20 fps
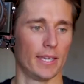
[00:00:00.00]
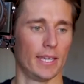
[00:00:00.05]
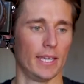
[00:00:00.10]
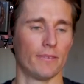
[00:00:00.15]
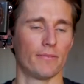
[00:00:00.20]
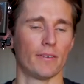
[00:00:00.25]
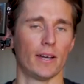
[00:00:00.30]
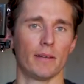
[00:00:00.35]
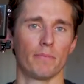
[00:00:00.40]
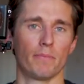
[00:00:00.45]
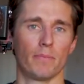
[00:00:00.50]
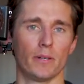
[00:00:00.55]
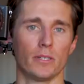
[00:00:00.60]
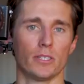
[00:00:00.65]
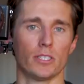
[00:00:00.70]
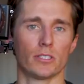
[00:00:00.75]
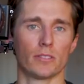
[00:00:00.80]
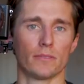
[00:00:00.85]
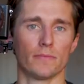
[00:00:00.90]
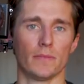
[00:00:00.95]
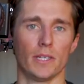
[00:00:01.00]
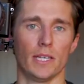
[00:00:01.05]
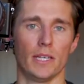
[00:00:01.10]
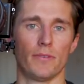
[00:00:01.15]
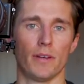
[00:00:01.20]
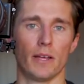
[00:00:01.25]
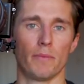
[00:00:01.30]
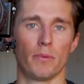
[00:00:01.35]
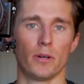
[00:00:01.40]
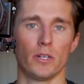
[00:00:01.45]
If I push,
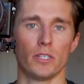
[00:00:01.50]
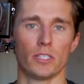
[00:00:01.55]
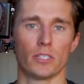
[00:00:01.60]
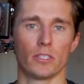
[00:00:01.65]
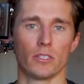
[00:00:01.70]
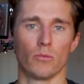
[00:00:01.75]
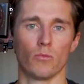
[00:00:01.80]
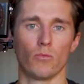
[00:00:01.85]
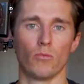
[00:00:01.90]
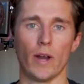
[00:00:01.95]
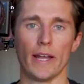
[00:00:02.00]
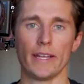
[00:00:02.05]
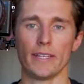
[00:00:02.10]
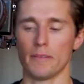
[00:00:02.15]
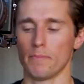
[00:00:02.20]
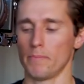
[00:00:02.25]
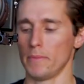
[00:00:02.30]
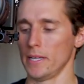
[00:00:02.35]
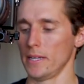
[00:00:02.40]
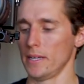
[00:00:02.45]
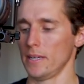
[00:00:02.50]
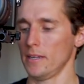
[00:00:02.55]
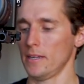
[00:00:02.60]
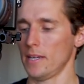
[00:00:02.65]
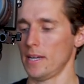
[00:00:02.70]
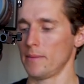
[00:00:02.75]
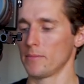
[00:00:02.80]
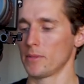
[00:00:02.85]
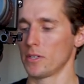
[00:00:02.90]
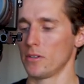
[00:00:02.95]
if I push the right button,
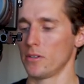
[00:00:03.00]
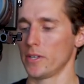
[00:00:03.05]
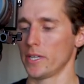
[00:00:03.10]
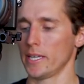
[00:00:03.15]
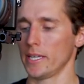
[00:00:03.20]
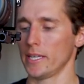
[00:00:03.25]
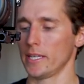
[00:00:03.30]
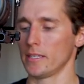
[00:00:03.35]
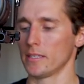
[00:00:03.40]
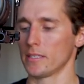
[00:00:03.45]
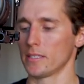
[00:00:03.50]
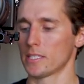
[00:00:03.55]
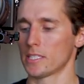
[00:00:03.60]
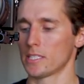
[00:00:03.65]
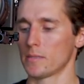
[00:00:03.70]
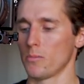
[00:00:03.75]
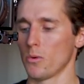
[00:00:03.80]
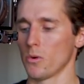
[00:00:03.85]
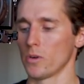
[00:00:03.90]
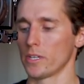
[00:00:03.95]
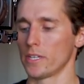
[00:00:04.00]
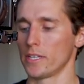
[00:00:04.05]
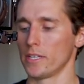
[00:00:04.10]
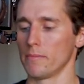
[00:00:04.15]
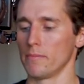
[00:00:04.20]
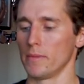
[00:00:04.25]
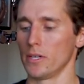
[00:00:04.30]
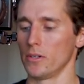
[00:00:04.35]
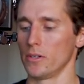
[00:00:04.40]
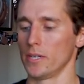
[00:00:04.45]
I'm going in sport
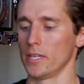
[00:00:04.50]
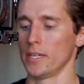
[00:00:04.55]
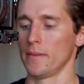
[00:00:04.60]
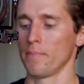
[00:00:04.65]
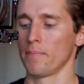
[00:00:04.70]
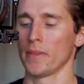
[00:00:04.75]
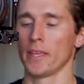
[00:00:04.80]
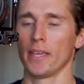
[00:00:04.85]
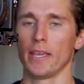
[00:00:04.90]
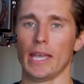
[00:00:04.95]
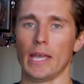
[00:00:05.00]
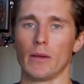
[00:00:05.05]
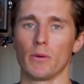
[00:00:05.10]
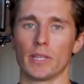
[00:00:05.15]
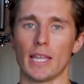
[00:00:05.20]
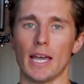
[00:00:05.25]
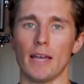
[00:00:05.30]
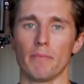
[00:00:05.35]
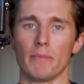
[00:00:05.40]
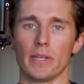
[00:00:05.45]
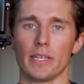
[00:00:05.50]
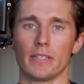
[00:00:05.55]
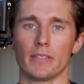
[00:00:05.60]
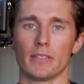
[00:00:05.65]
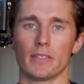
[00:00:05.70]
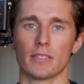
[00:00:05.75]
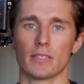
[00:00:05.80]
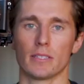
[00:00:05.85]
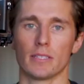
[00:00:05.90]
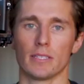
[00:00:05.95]
gear mode. And what that
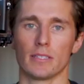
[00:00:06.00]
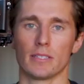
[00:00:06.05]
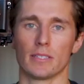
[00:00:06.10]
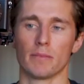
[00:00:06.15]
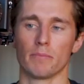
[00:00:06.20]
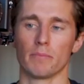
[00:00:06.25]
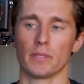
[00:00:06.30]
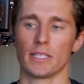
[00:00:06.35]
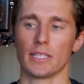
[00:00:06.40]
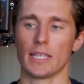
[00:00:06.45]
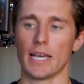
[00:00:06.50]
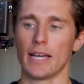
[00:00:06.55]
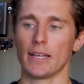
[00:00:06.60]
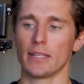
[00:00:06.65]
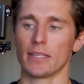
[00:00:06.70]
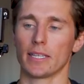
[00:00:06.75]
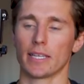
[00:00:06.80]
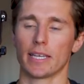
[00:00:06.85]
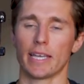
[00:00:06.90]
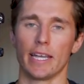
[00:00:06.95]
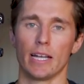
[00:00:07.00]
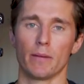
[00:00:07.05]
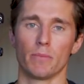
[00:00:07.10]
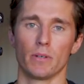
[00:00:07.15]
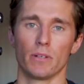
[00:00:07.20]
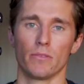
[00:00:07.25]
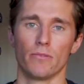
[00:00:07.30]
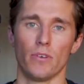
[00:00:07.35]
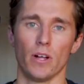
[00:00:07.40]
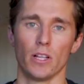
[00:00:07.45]
means is simply that the
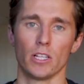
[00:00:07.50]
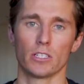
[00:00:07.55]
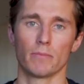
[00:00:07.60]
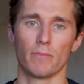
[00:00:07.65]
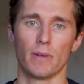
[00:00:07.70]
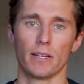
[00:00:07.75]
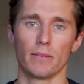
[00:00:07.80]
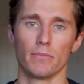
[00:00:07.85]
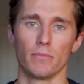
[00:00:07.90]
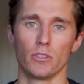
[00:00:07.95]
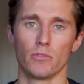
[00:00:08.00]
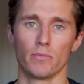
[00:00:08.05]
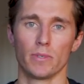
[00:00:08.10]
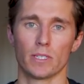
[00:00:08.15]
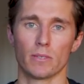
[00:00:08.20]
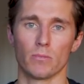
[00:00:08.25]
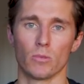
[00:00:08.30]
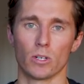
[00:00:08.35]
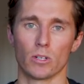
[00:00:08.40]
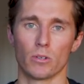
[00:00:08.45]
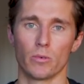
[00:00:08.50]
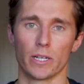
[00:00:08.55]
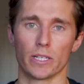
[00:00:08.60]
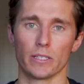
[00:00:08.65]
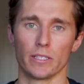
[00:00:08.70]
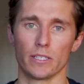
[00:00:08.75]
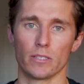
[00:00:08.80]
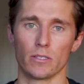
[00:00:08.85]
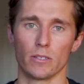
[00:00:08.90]
camera follows my movements more quickly.